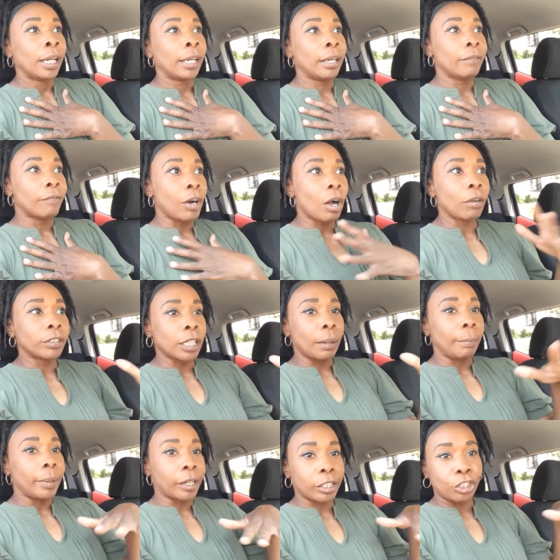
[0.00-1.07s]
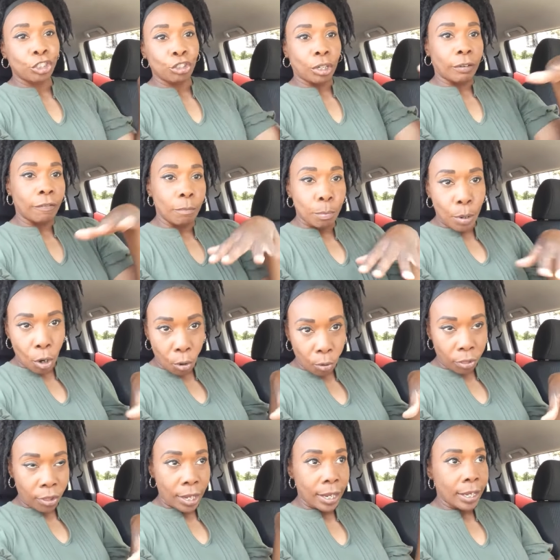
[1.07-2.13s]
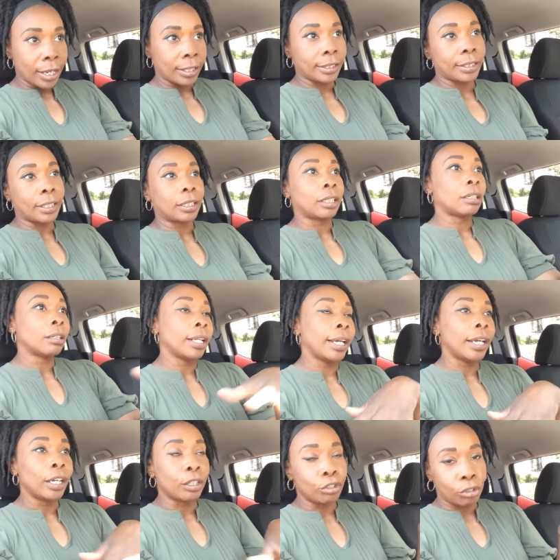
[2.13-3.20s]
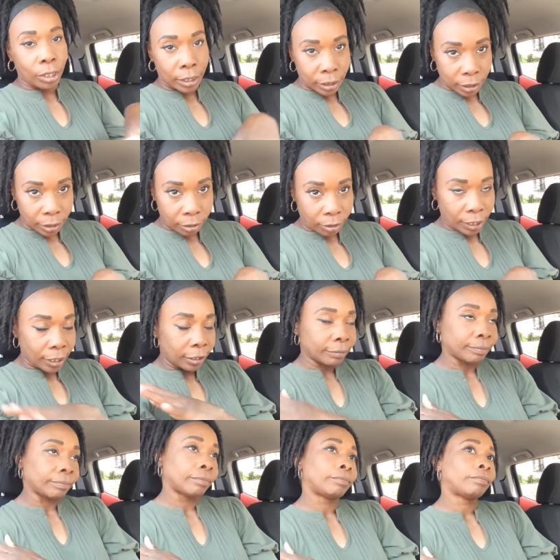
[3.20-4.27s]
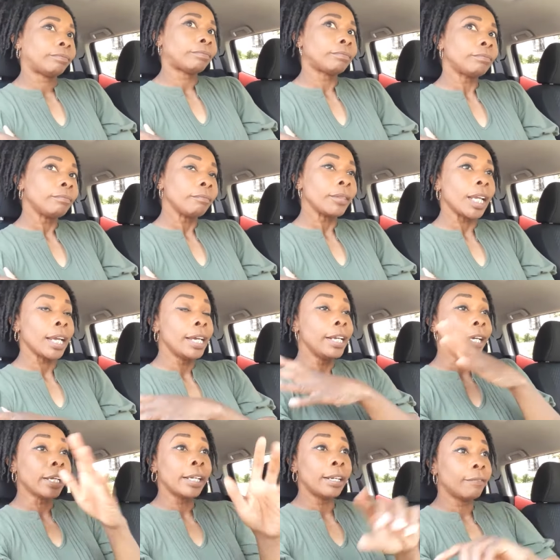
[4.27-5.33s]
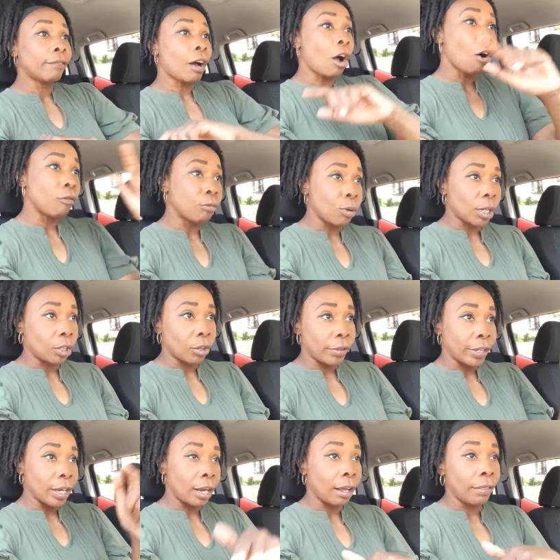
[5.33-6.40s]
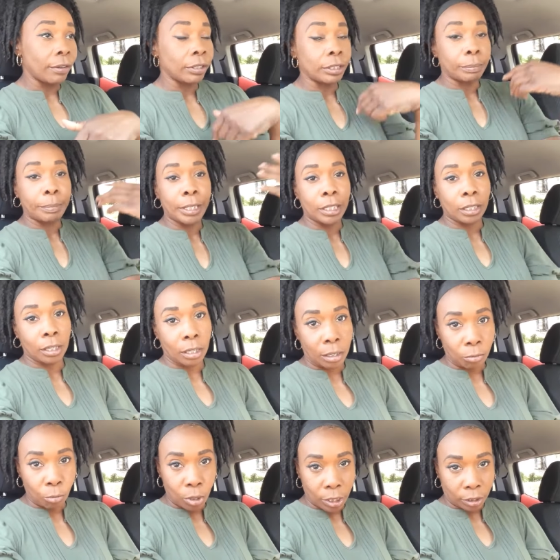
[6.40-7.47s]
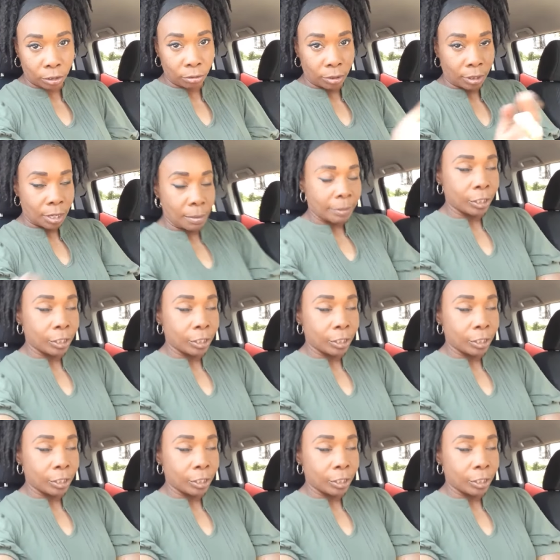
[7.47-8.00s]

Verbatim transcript: involves a mixture of both ASL and transliterating. And it can involve one or the other depending on what student I'm